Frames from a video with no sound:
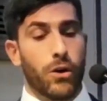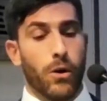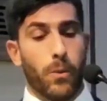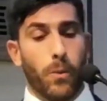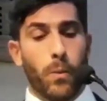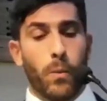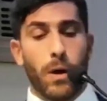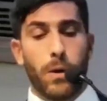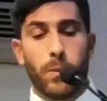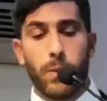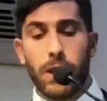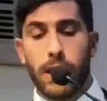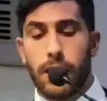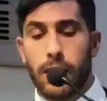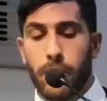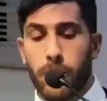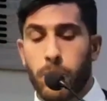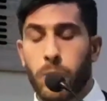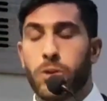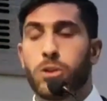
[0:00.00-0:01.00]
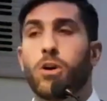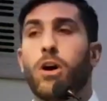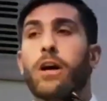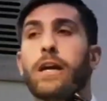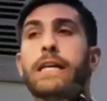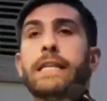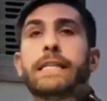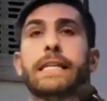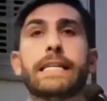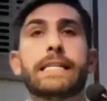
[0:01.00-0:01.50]
So when we, we're
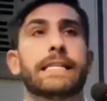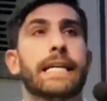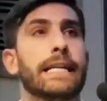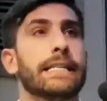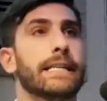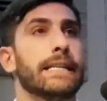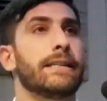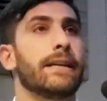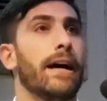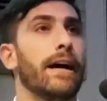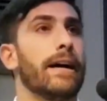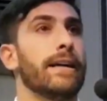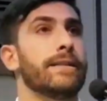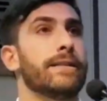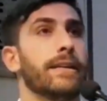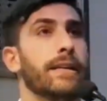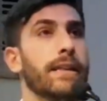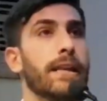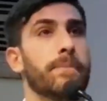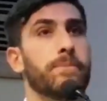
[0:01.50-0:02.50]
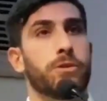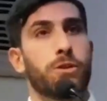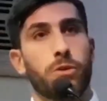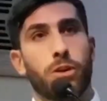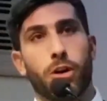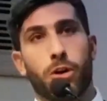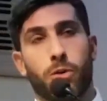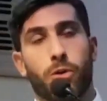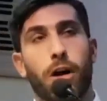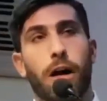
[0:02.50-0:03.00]
talking desensitizing
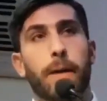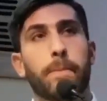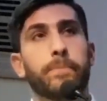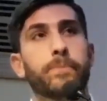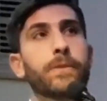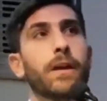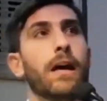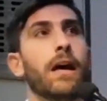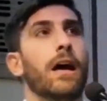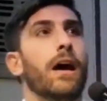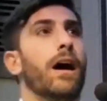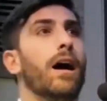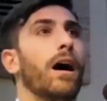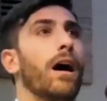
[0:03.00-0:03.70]
them to the crime,